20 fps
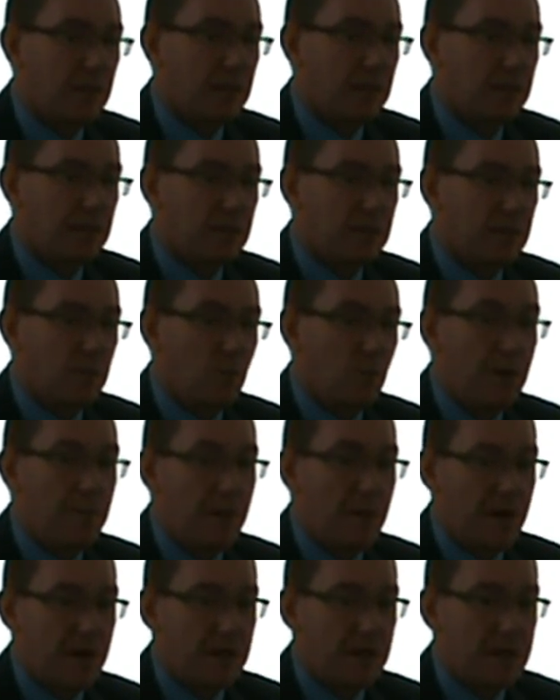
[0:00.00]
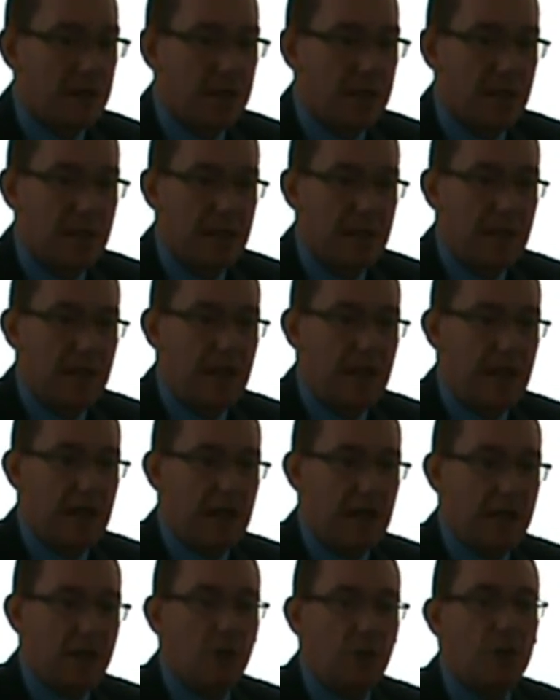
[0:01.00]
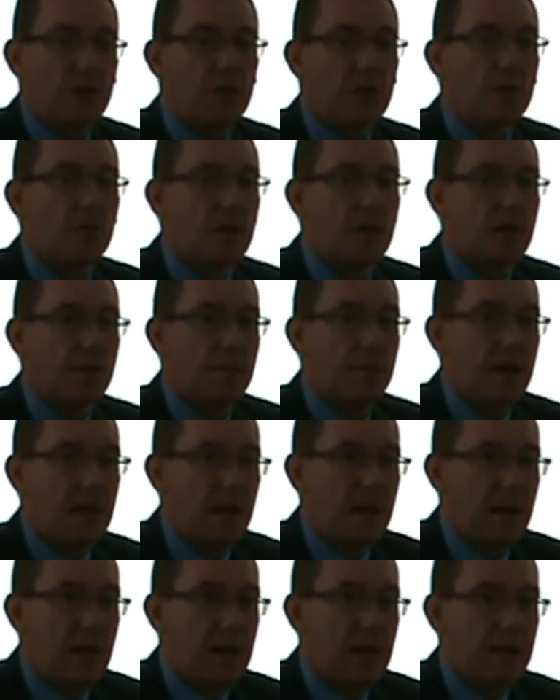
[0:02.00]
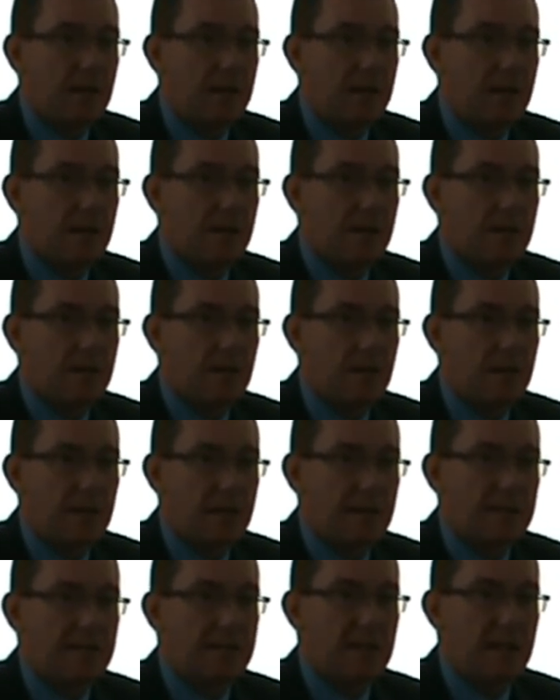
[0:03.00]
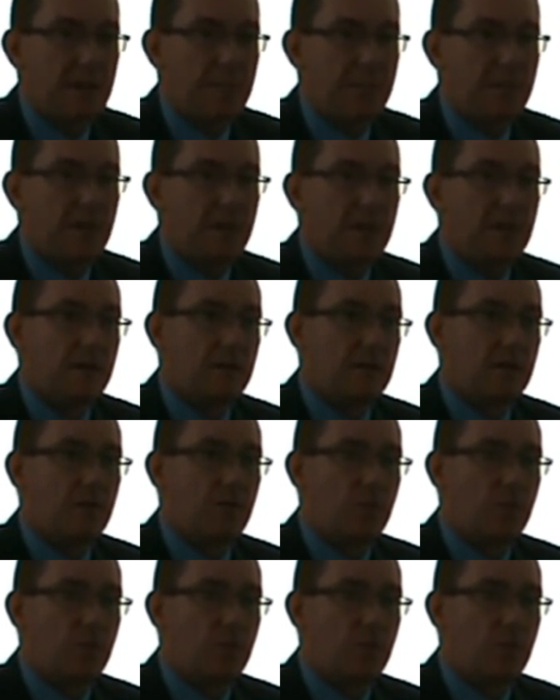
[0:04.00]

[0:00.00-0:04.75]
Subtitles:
in web marketing, according to him, I think the next step The